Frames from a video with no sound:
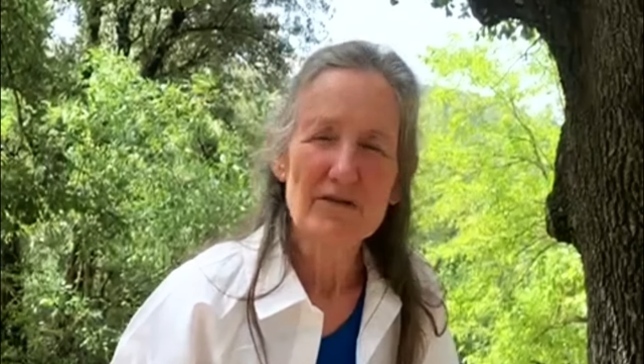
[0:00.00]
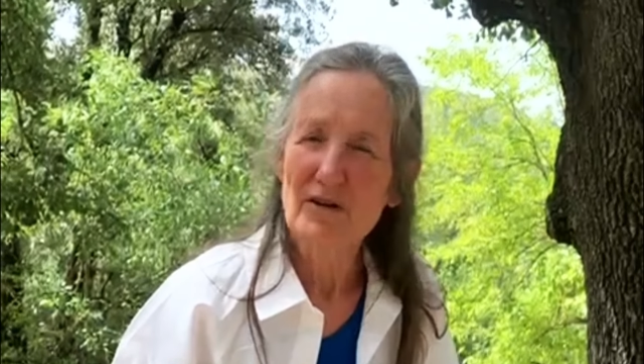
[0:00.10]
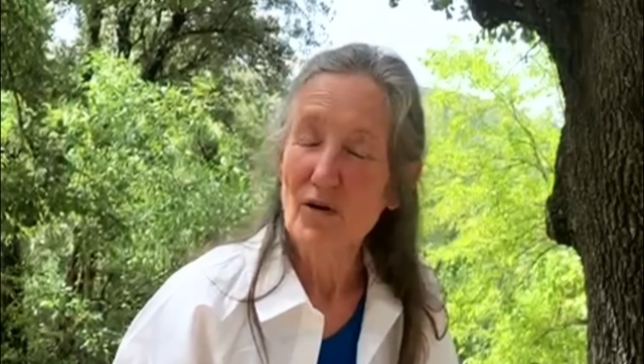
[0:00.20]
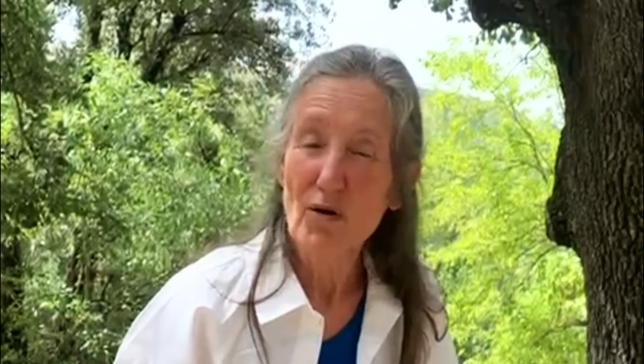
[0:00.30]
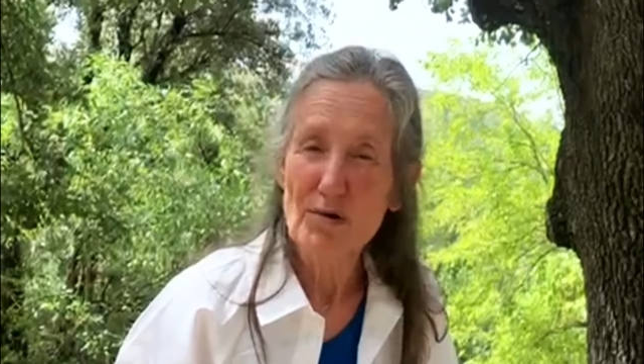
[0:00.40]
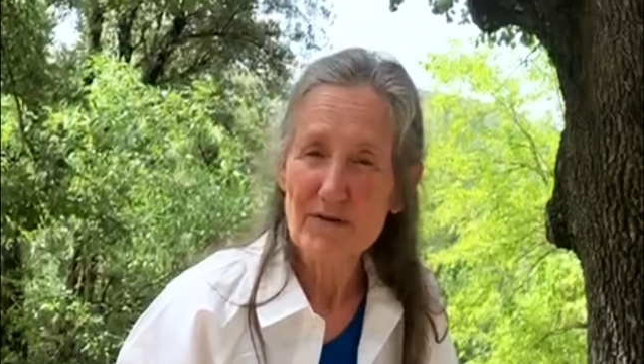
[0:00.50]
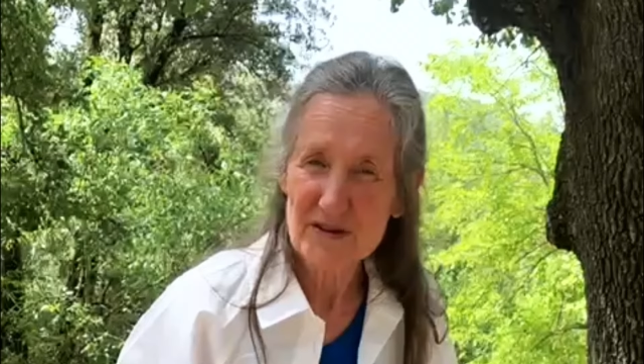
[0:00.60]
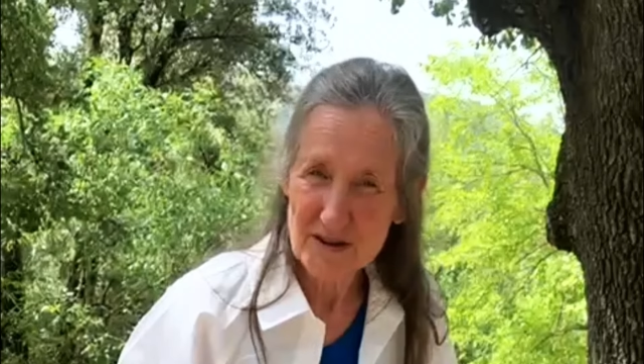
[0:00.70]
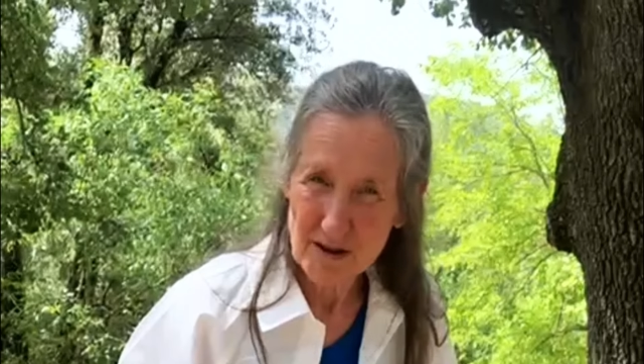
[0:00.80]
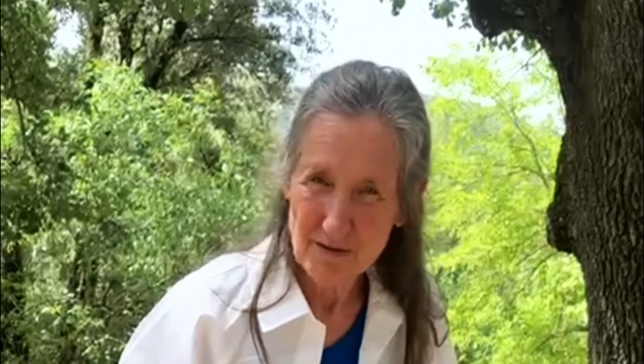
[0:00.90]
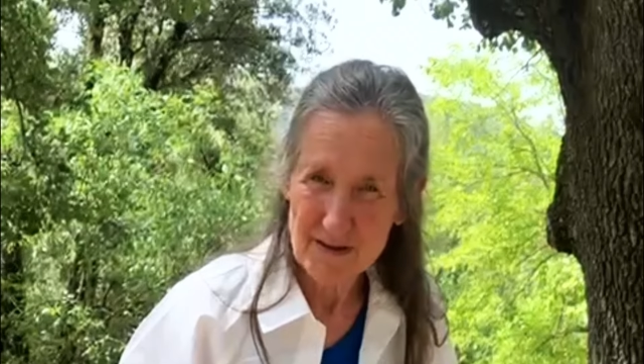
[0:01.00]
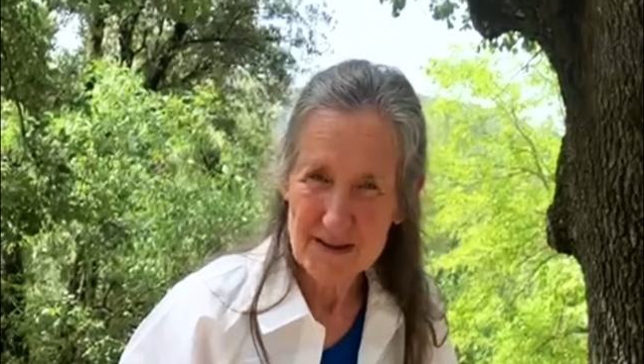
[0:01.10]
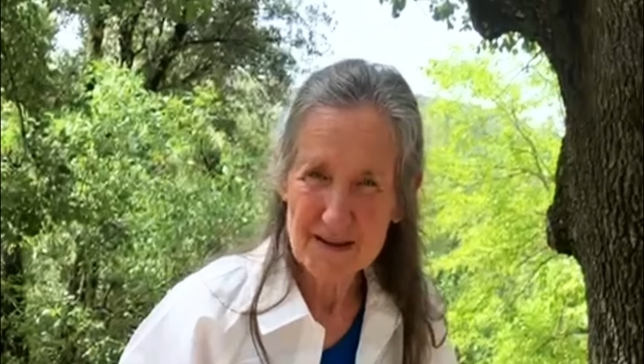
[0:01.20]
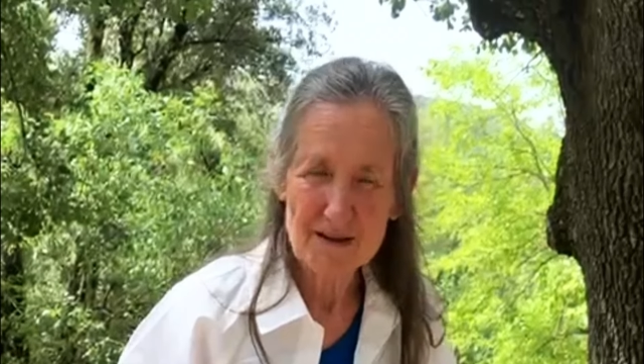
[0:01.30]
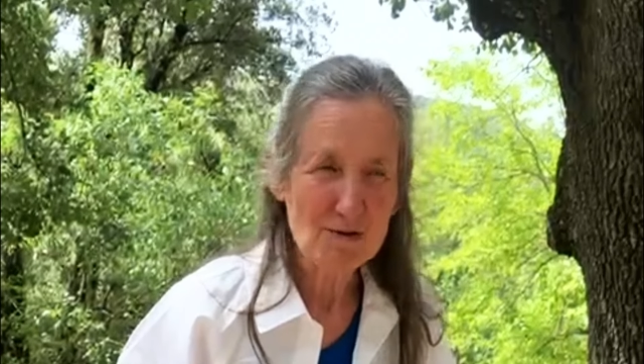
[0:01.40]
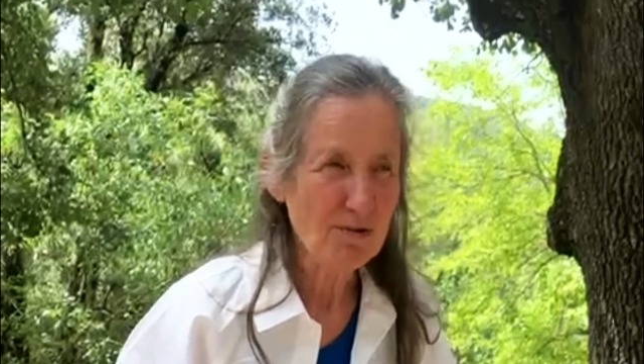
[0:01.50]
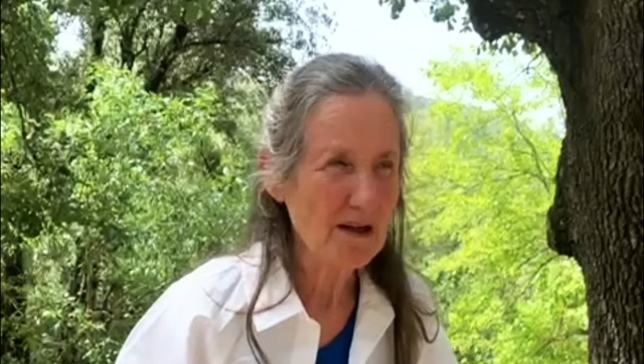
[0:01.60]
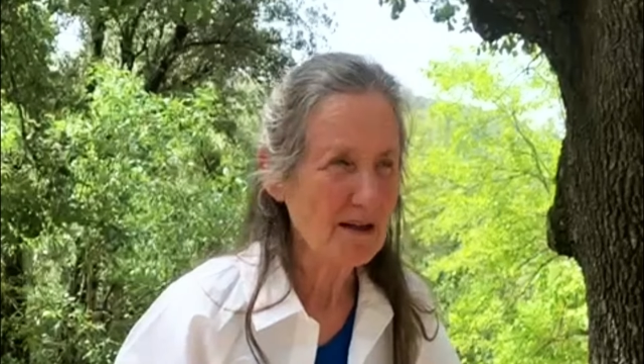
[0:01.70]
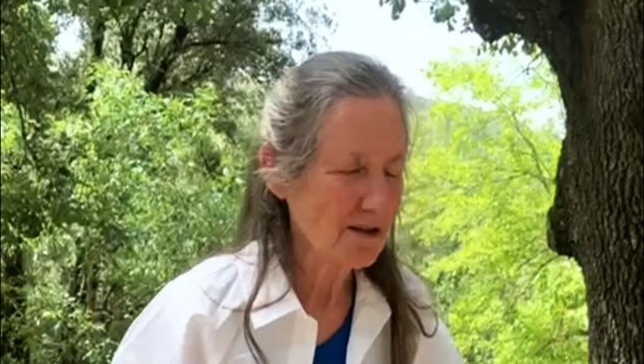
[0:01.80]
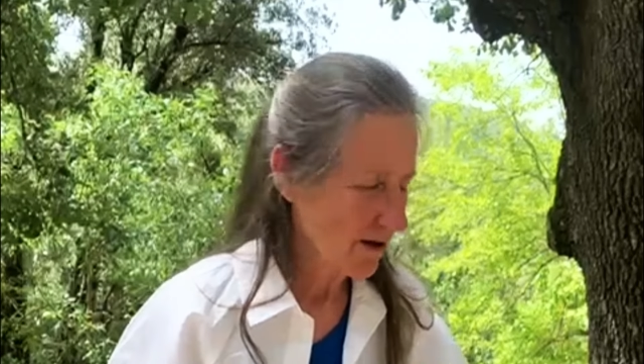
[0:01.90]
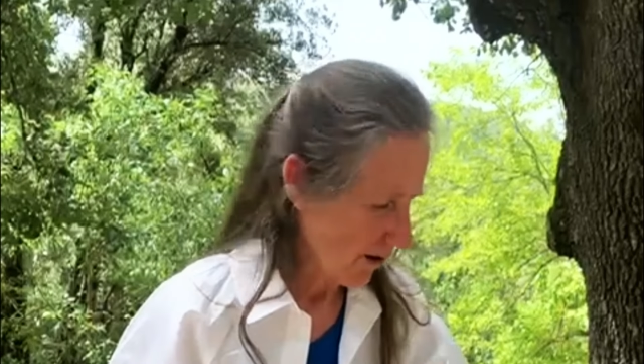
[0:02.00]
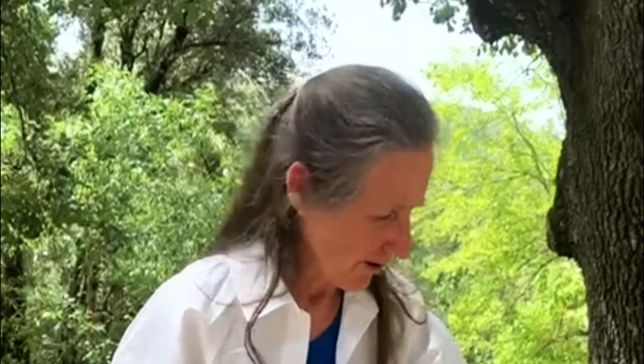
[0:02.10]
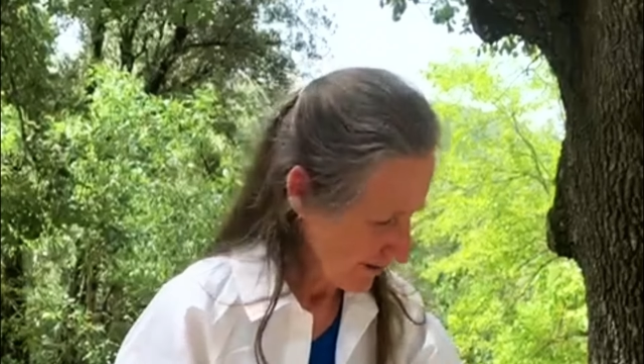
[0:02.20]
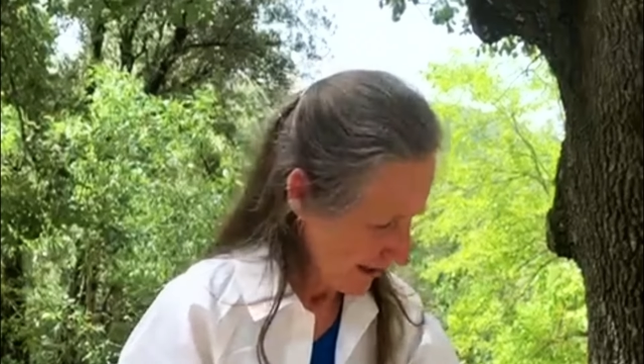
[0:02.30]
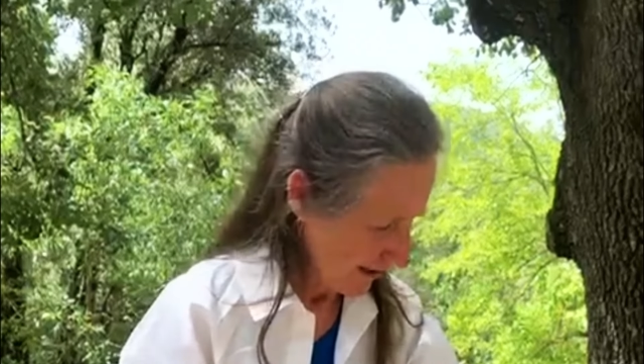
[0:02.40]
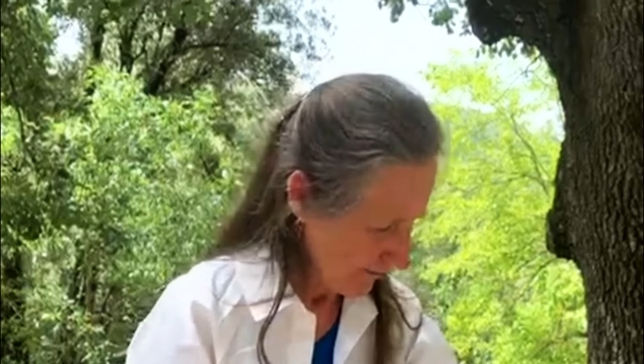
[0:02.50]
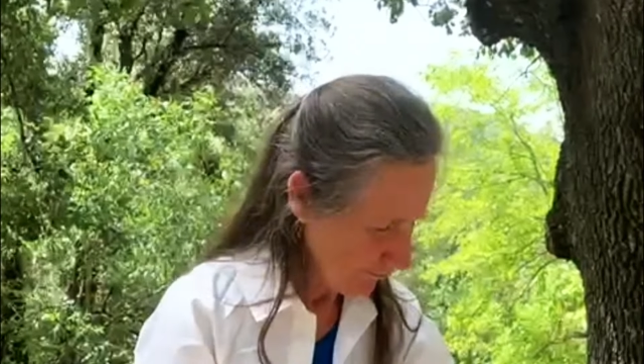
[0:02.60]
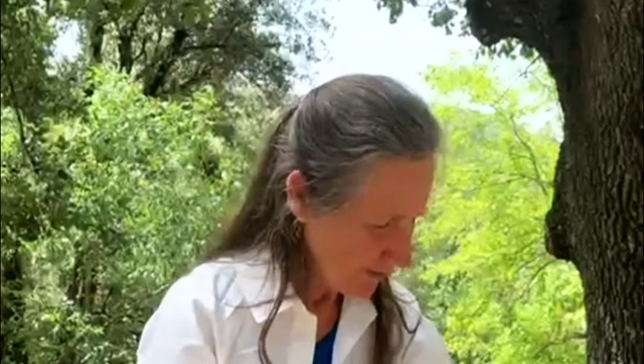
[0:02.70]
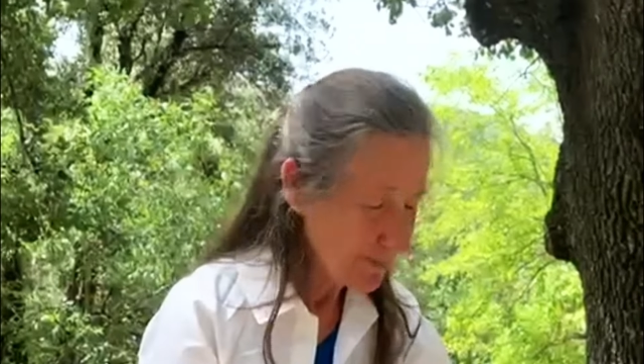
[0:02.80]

the law of service that's written on every